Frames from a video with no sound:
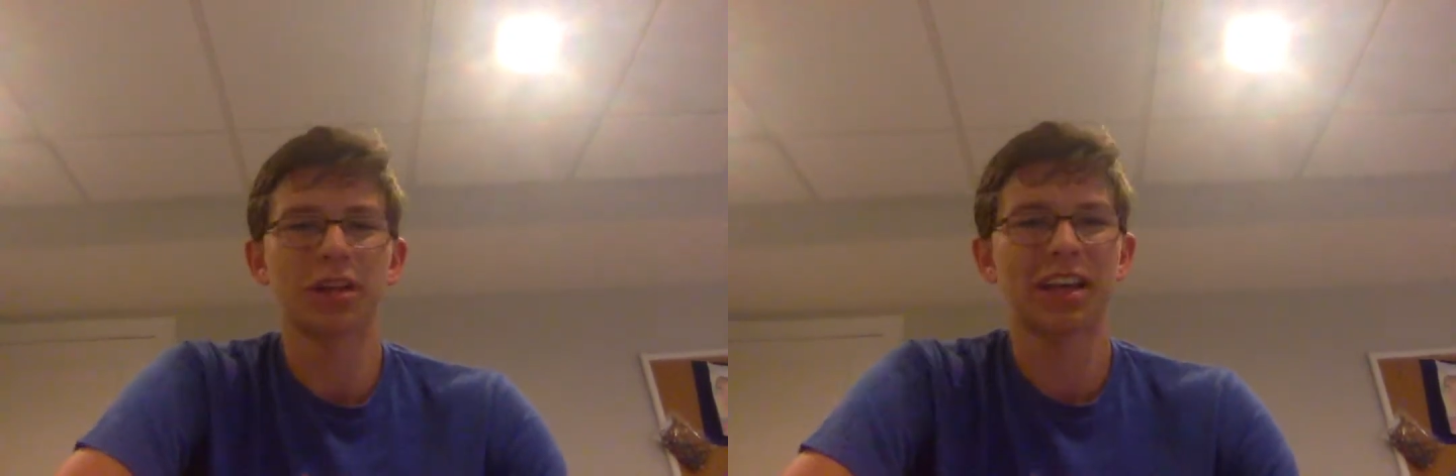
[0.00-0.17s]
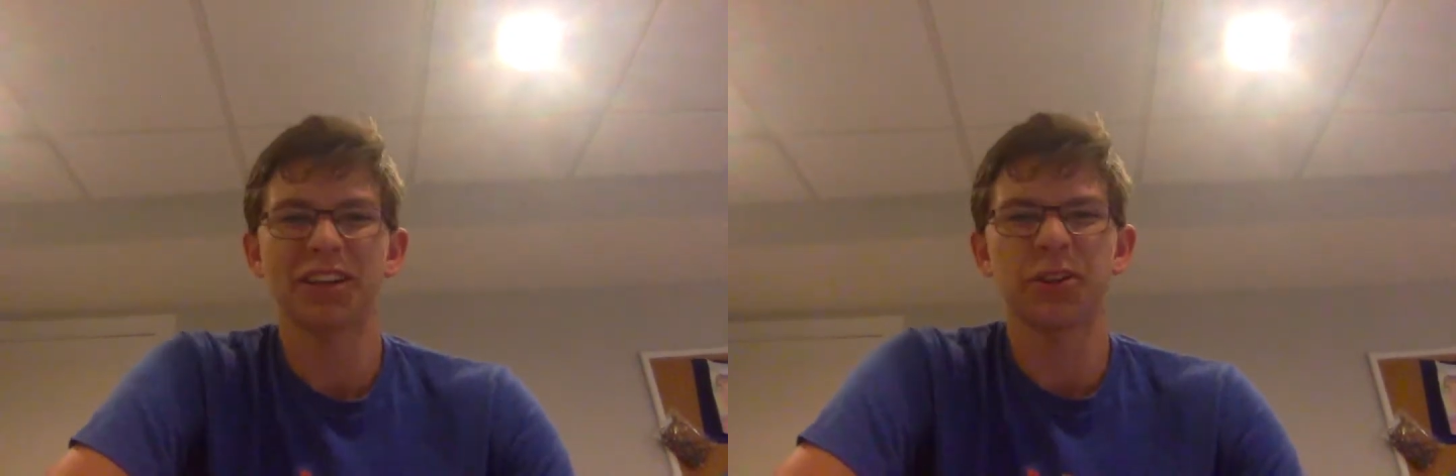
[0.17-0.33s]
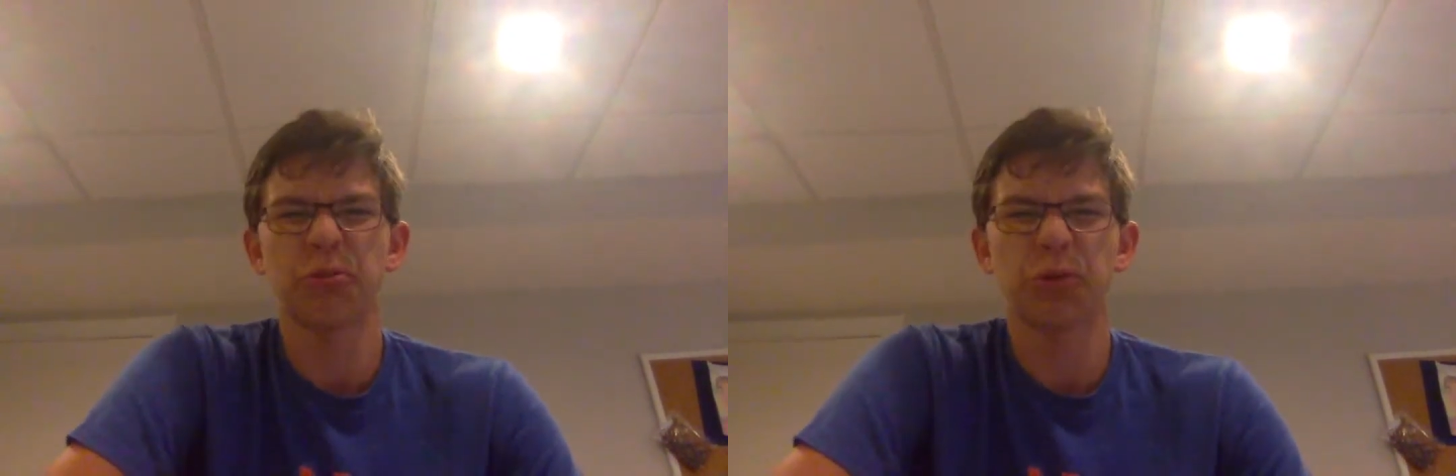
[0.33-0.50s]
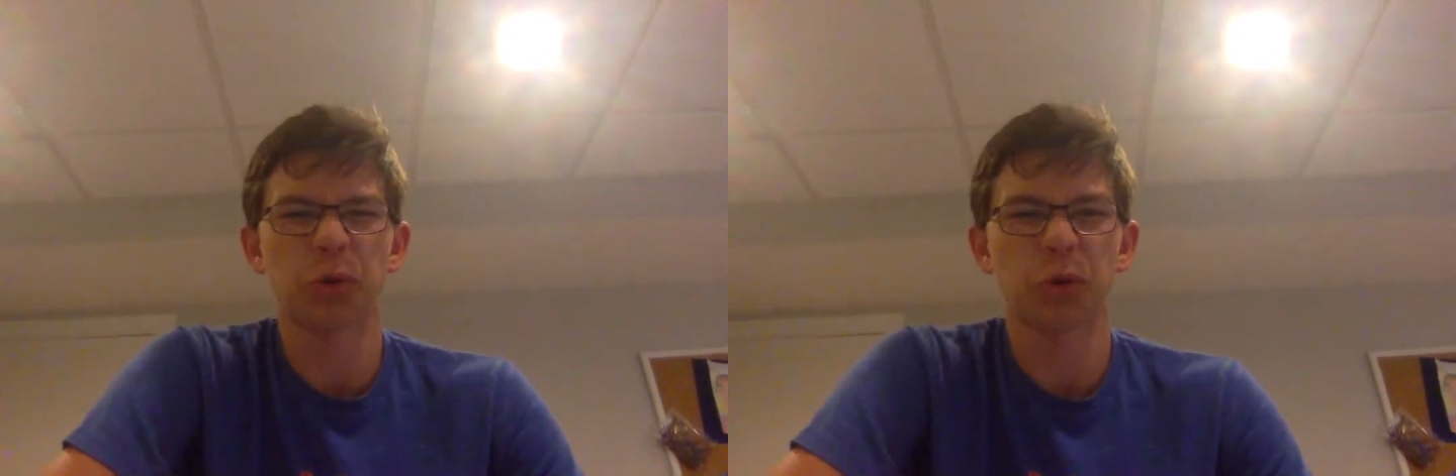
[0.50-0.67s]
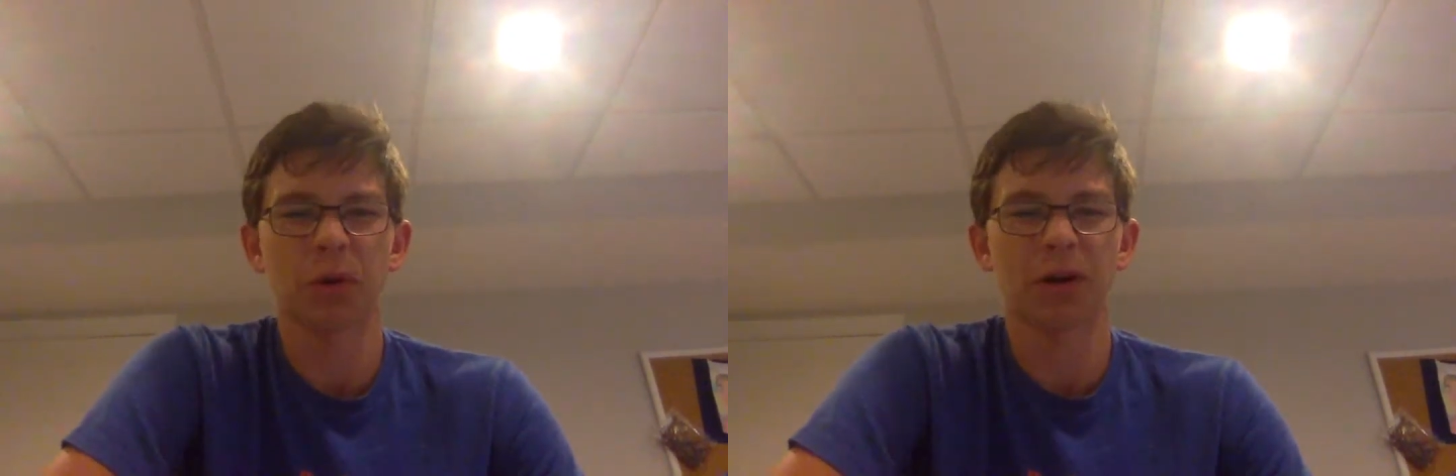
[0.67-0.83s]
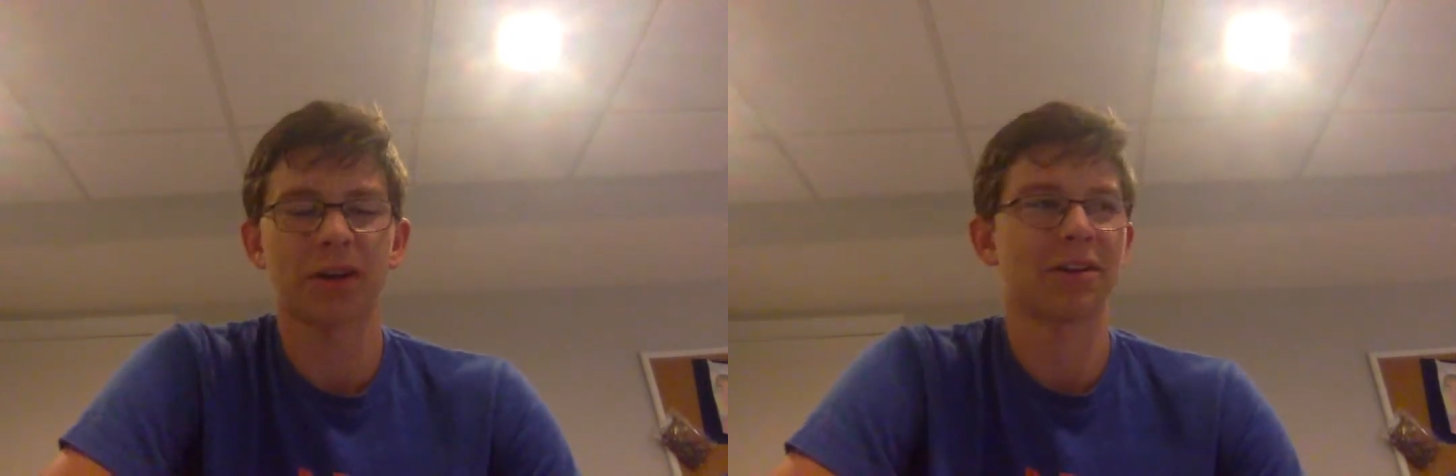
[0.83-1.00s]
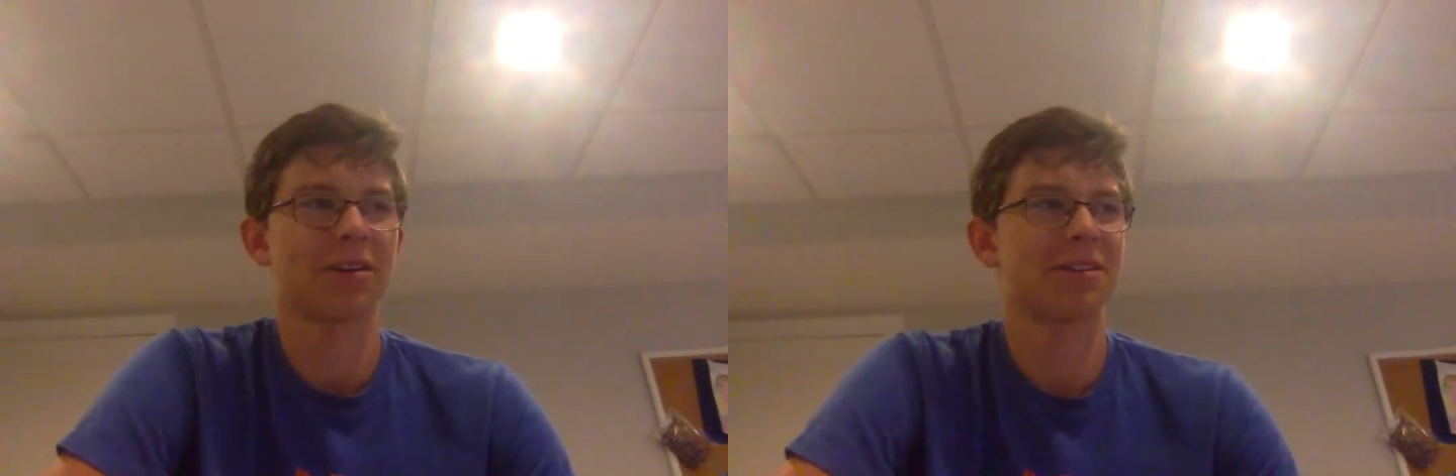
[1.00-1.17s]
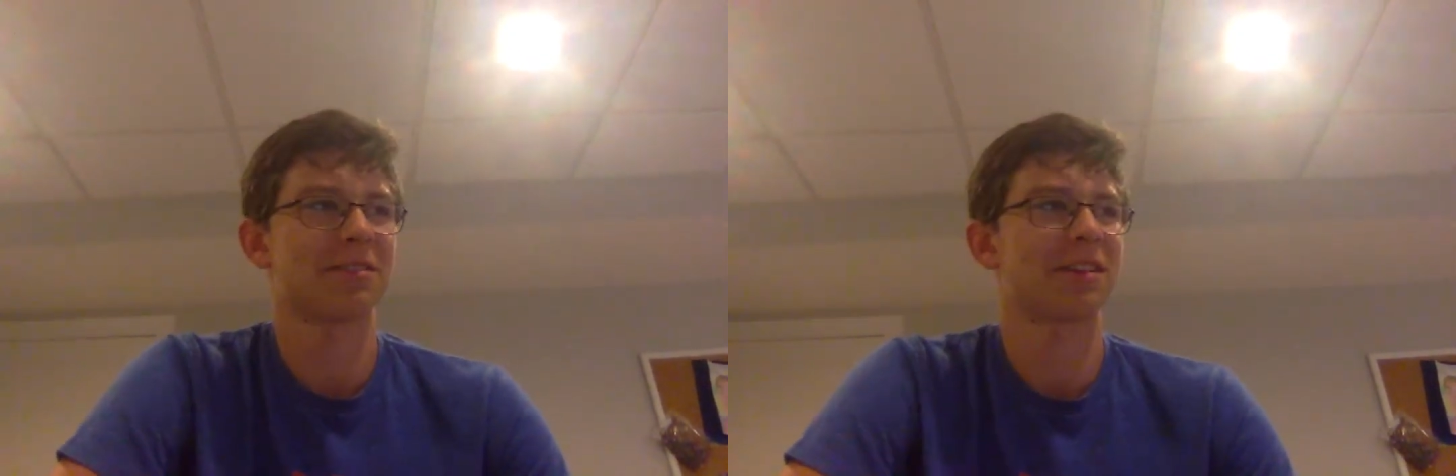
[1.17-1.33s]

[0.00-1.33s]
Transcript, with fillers: like New York or